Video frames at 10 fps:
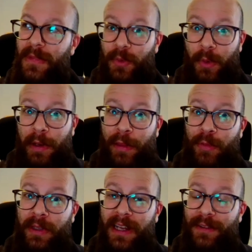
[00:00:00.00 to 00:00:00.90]
We went
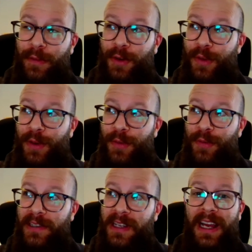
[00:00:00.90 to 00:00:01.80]
through that very, very
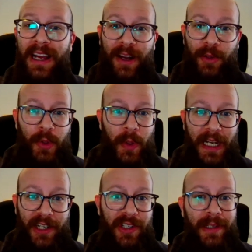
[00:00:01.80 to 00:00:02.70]
fast. How do you
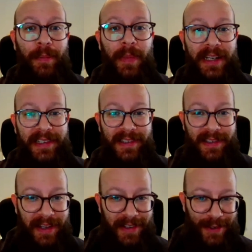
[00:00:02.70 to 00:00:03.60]
actually make
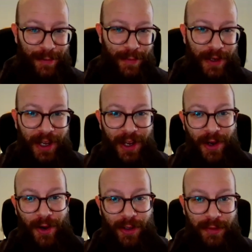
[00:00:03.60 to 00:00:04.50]
sense of
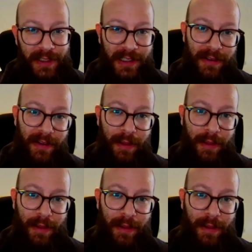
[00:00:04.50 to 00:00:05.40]
all of these
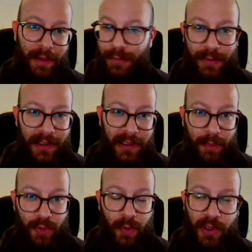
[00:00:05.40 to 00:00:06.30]
three different
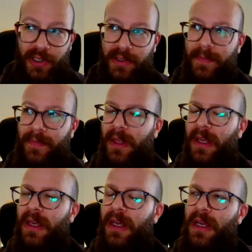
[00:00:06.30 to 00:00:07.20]
approaches?
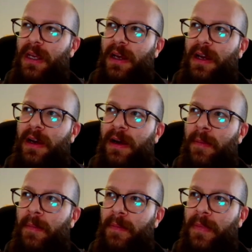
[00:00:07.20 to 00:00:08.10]

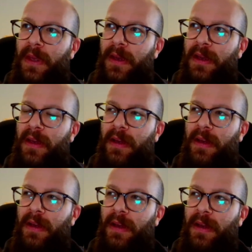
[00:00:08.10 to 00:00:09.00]
Um,
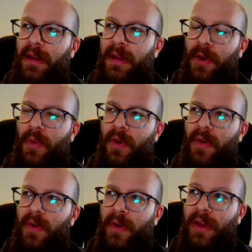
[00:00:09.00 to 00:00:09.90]
so
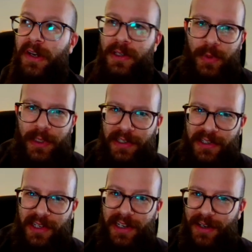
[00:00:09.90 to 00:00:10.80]
here's what I
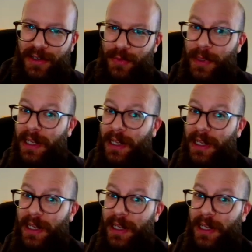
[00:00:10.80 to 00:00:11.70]
see, and here's what I would
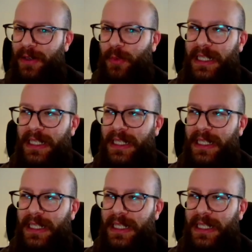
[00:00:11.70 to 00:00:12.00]
recommend.